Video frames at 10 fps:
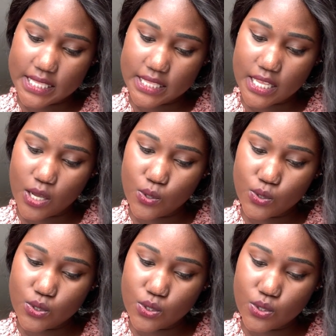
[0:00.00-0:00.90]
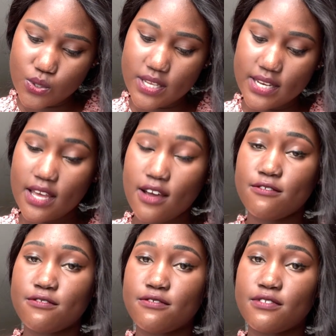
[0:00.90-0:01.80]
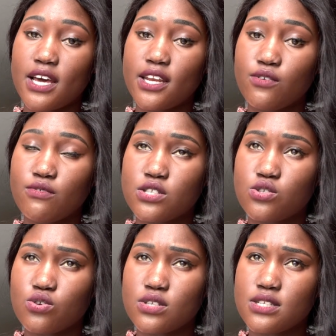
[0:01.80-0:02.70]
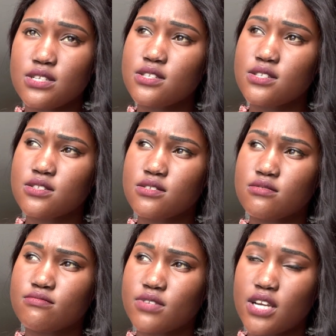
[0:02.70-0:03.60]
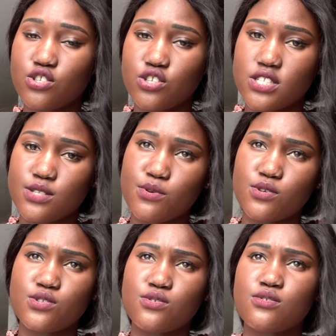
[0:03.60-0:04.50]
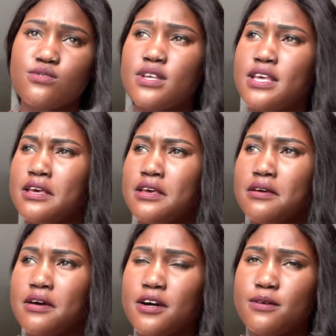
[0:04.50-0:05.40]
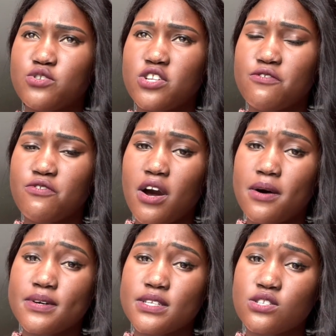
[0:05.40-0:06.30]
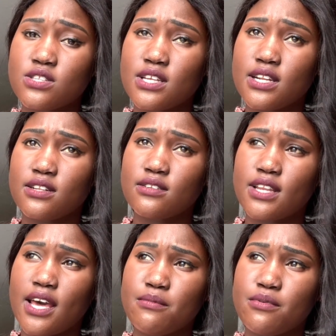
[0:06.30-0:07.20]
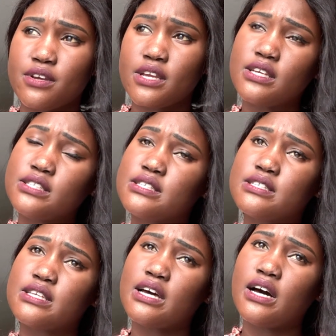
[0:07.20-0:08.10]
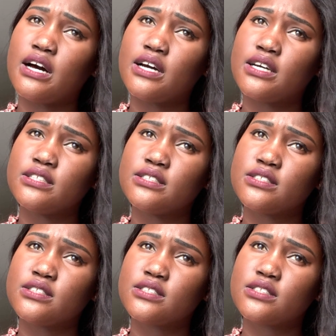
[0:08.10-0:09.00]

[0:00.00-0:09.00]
There are also enough learning resources at your disposal, 24 hours to the libraries, and